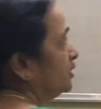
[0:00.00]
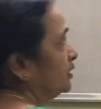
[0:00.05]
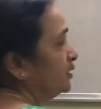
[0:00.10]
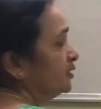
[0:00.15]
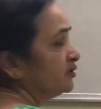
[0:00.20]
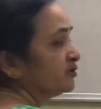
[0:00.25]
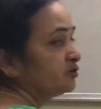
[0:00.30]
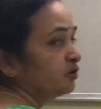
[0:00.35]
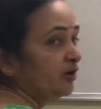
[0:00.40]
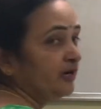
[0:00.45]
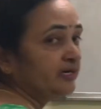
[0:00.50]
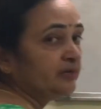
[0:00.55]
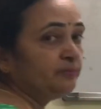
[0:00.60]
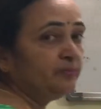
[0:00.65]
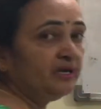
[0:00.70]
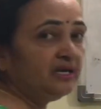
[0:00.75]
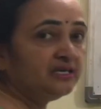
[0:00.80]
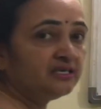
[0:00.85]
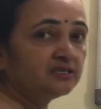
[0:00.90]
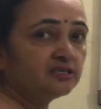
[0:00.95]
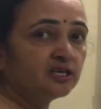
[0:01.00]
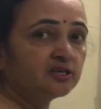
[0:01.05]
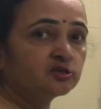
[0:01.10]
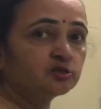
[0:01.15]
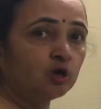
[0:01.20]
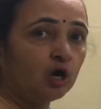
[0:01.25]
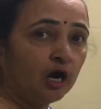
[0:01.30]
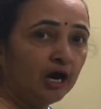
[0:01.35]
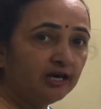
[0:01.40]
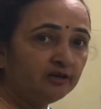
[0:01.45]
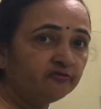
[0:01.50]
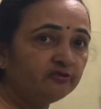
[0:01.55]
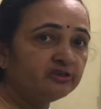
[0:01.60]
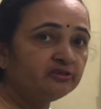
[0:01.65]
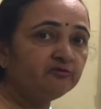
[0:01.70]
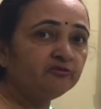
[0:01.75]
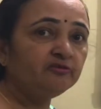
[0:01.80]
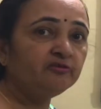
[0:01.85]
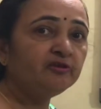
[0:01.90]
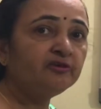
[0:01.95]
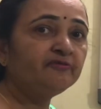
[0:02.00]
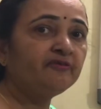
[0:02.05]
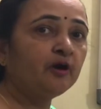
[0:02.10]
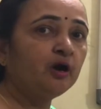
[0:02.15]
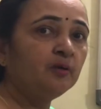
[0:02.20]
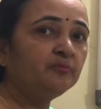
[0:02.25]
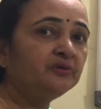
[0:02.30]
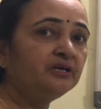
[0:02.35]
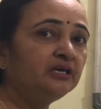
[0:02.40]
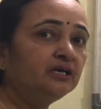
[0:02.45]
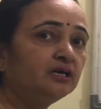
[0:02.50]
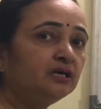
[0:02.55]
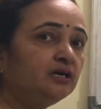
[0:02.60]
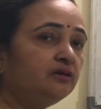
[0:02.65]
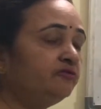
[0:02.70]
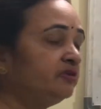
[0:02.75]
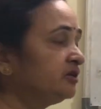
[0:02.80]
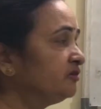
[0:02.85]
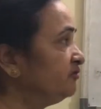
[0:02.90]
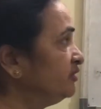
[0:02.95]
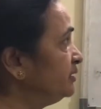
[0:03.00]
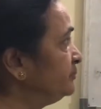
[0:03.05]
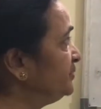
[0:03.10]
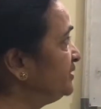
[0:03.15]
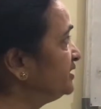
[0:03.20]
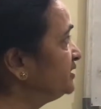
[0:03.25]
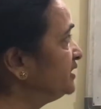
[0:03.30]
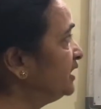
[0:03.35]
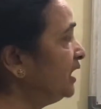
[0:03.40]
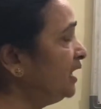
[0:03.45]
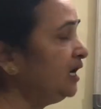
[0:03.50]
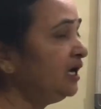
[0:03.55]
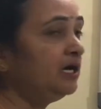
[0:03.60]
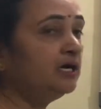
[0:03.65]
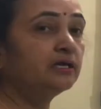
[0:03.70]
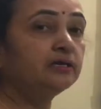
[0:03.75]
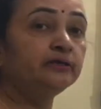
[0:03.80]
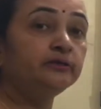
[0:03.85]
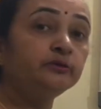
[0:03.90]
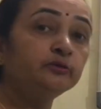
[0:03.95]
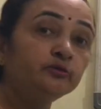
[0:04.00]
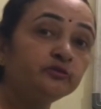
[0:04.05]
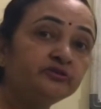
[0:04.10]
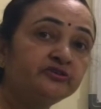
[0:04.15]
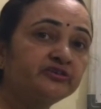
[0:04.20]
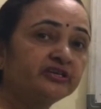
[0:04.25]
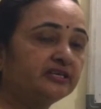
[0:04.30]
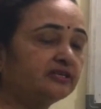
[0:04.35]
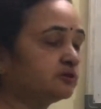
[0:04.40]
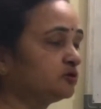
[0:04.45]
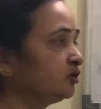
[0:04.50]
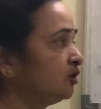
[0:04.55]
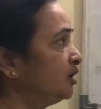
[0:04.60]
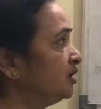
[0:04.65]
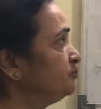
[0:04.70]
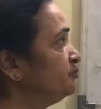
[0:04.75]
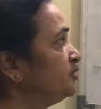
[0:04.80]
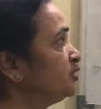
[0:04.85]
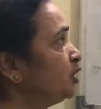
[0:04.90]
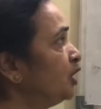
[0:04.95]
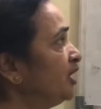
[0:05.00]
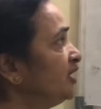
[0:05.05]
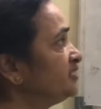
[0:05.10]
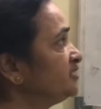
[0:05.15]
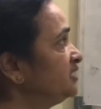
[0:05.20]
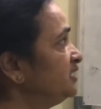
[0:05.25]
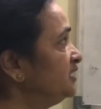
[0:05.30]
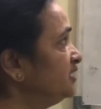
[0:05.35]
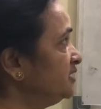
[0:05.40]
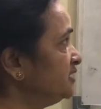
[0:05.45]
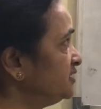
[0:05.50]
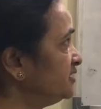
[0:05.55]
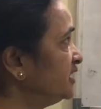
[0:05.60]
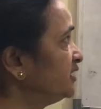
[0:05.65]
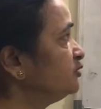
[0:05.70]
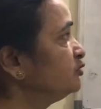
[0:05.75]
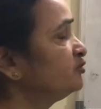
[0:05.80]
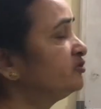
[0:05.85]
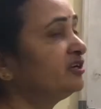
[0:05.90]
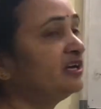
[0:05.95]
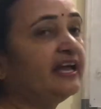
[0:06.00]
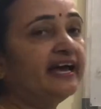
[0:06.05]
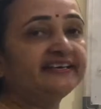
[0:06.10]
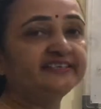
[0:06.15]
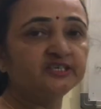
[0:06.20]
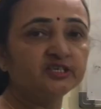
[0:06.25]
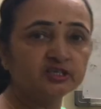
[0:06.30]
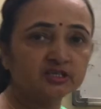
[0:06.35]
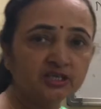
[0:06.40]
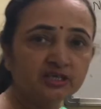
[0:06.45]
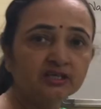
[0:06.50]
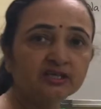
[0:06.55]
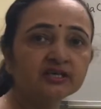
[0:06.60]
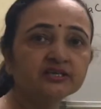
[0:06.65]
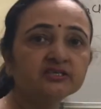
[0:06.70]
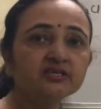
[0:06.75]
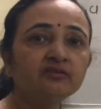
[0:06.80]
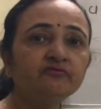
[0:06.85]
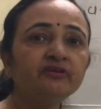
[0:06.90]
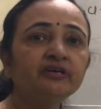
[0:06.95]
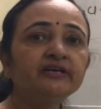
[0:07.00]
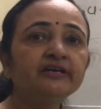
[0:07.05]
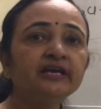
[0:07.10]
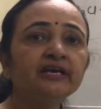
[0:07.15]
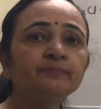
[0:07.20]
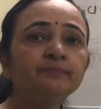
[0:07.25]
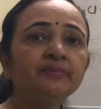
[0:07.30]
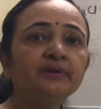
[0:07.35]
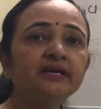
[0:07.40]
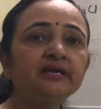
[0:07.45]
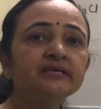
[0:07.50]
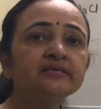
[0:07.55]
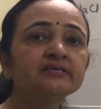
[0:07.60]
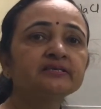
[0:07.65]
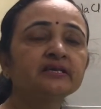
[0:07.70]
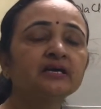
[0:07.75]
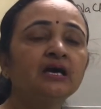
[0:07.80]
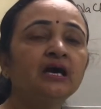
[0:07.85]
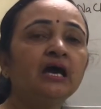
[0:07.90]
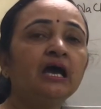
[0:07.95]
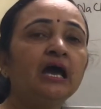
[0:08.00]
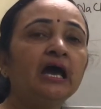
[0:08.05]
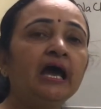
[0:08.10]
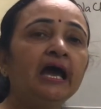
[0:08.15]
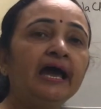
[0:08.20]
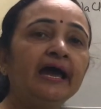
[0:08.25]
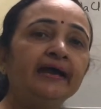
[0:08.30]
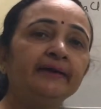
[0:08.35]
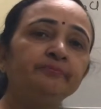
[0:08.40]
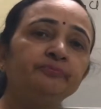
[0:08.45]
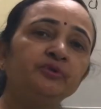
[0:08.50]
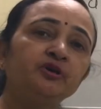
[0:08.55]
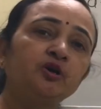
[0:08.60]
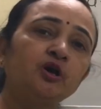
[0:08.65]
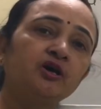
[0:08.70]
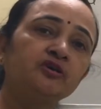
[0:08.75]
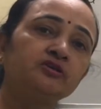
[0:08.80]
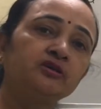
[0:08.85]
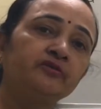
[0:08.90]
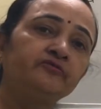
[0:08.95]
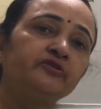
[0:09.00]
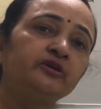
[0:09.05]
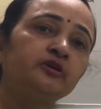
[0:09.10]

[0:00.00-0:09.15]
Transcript: So it means the salt which will be formed here, which will be the neutral salt, because here the neutralization reaction will take place, and because of the